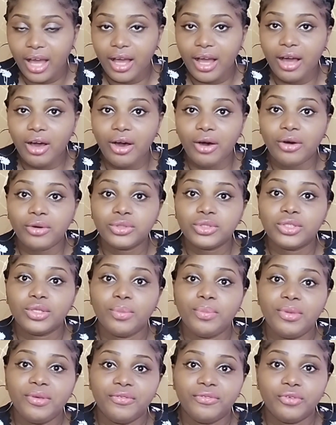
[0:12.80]
out
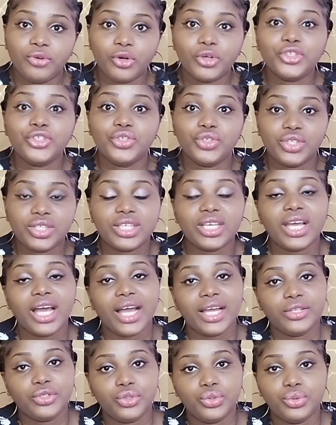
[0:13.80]
before you say I
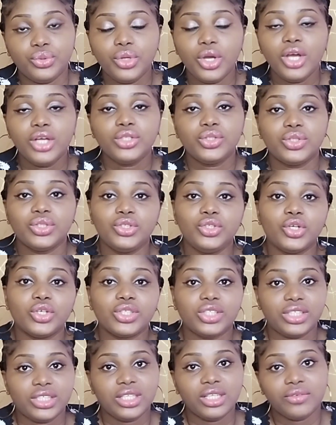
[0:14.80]
do to your
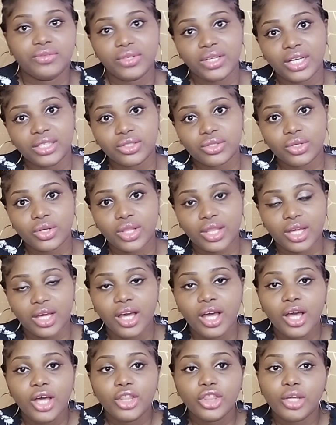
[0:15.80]
significant other.
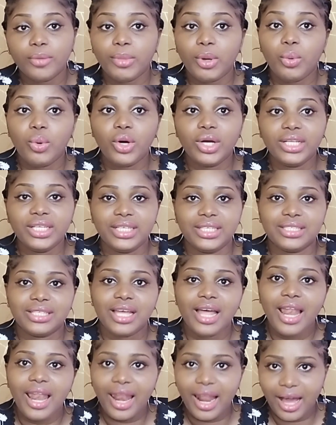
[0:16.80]
Number one is
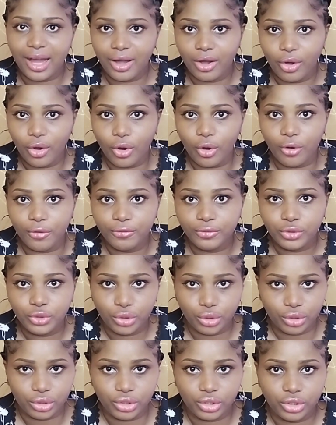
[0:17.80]
lack of
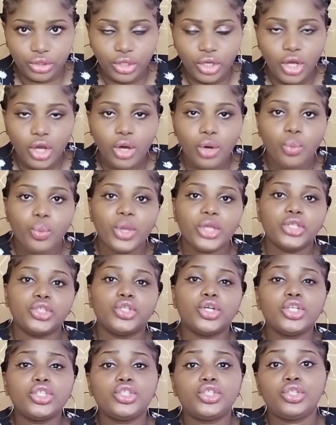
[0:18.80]
trust. When you
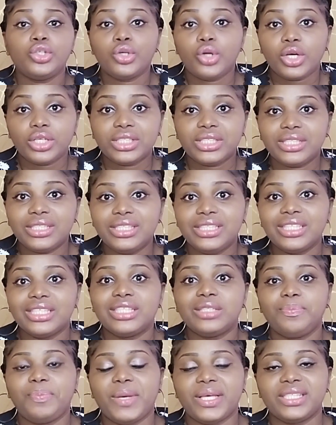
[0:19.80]
don't trust this
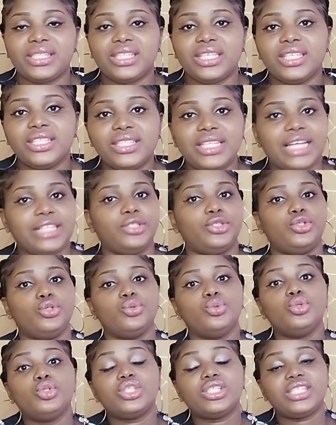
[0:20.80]
person that
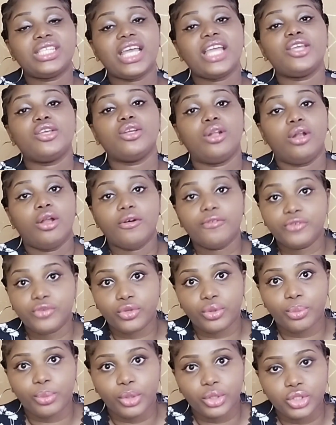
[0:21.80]
you say you love so
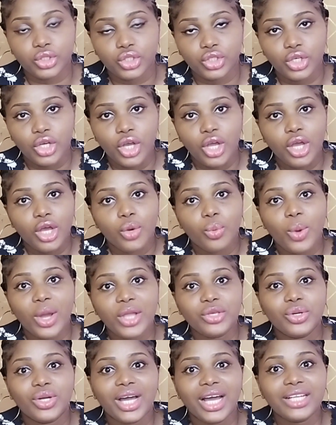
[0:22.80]
much, when
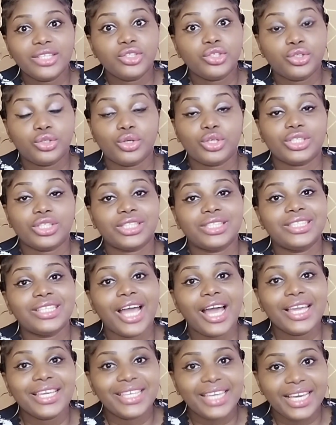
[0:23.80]
you can't trust their
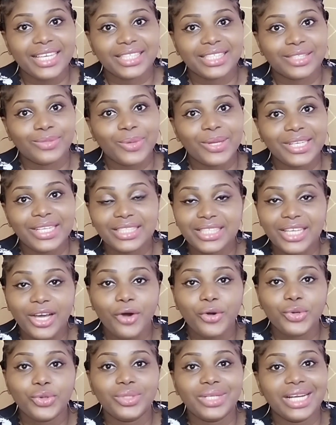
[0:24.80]
yes, when they tell
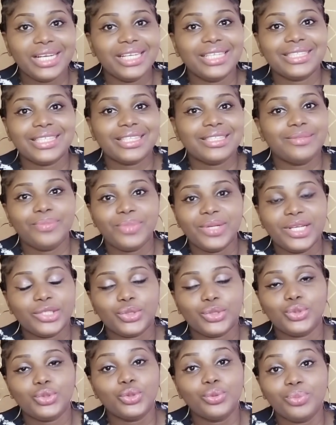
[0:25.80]
you that in a certain place you
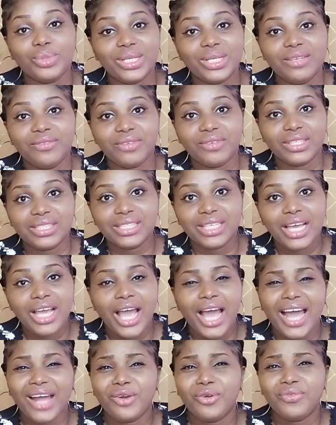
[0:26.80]
don't believe it,
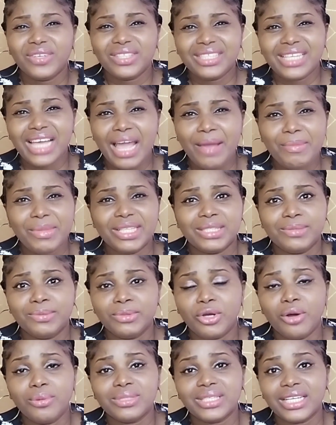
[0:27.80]
and over time it
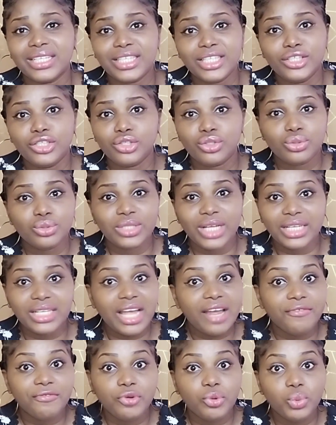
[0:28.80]
becomes an issue that
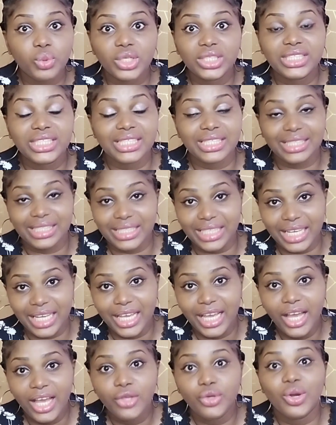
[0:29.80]
every word they say
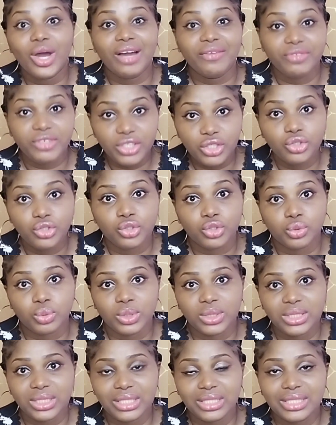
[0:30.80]
you have issues with
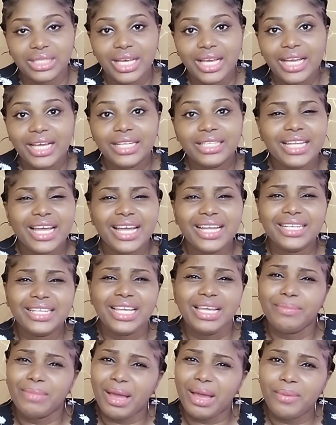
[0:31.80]
it, then it
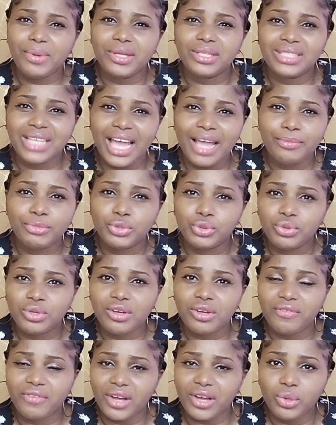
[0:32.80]
might be time to
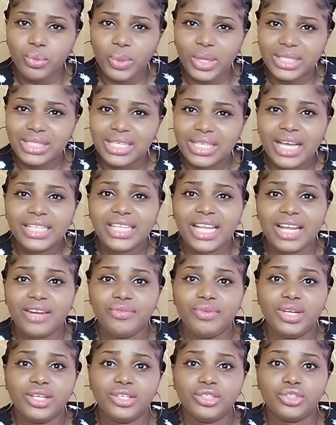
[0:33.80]
reevaluate that
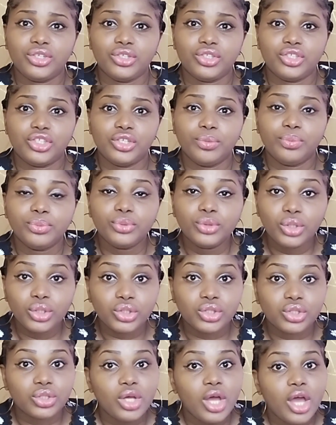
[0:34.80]
relationship.
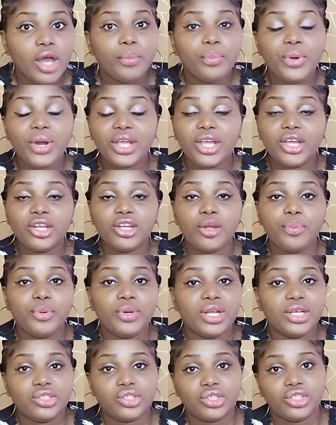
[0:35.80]
Note, breaking up
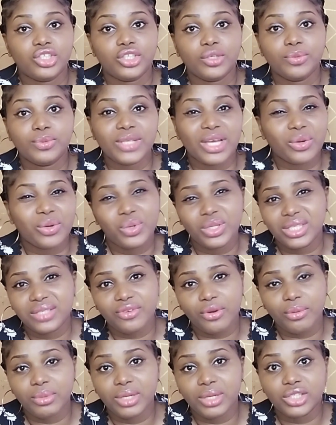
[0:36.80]
relationships and quitting
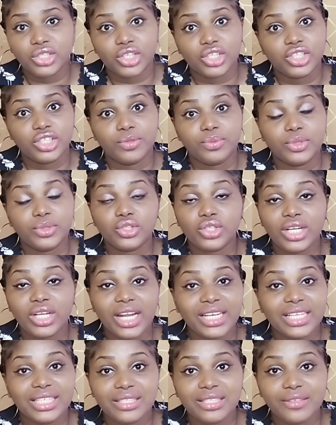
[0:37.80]
from relationship is not an
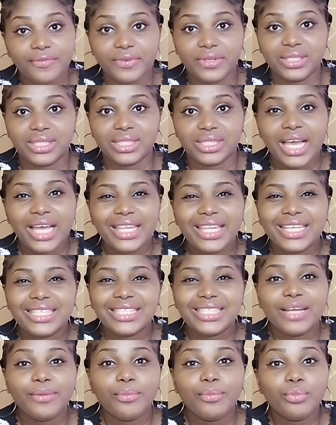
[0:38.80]
easy feat. There's
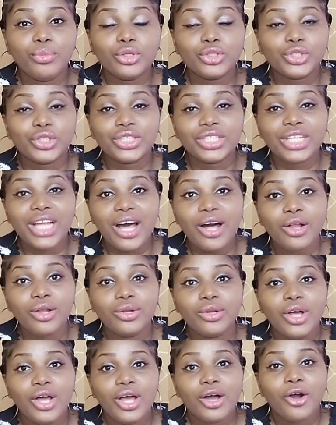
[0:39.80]
an
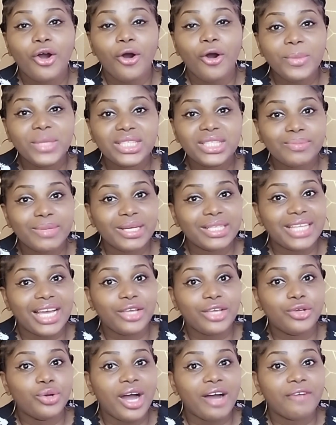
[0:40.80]
emotional commitment that
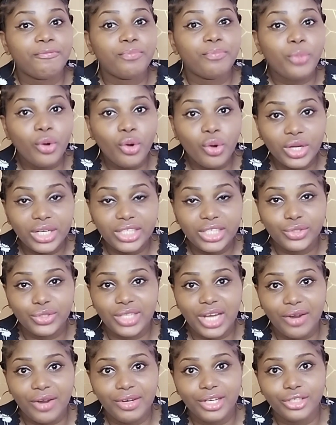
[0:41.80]
you have poured into
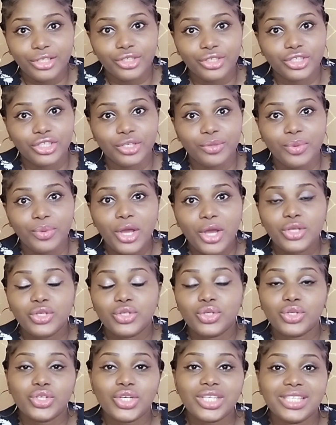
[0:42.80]
that relationship.
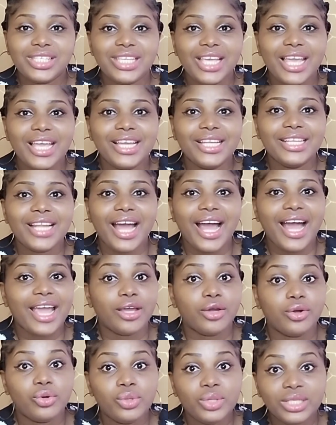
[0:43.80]
So just saying I
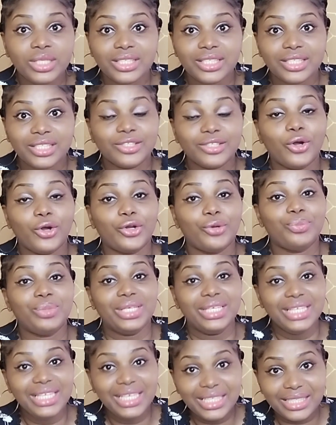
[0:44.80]
quit is not going to be
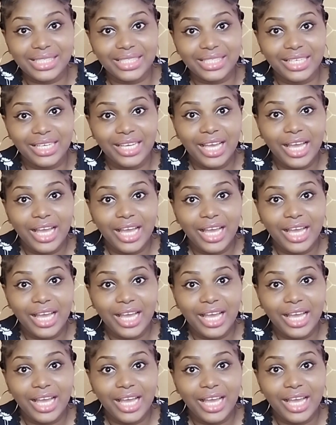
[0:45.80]
easy,